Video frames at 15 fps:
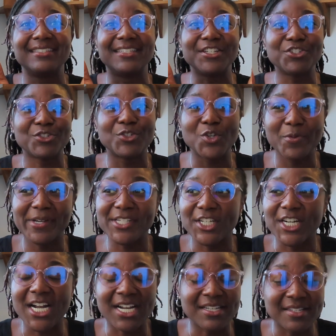Digital nomads
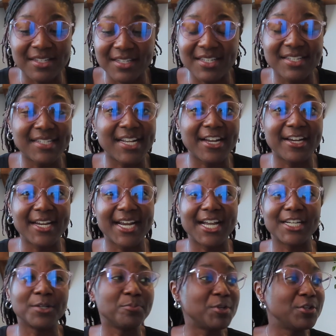are constantly staring
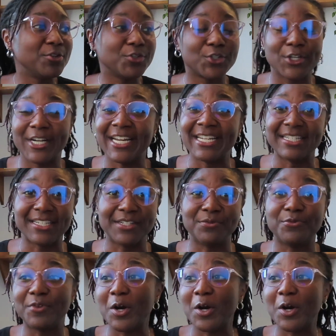at computer screens and